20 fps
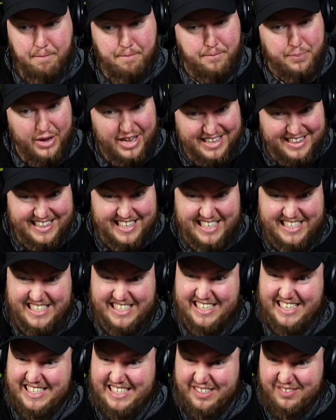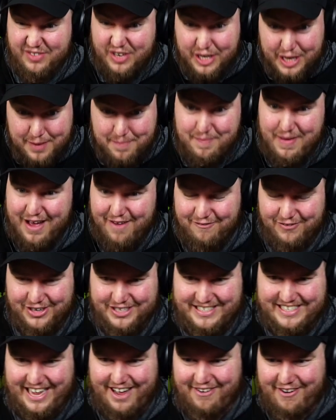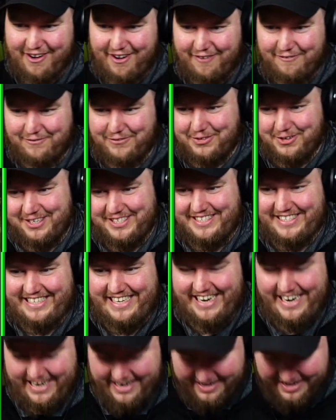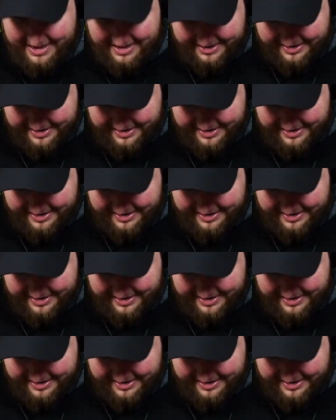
but this isn't really meant for Town Hall 14.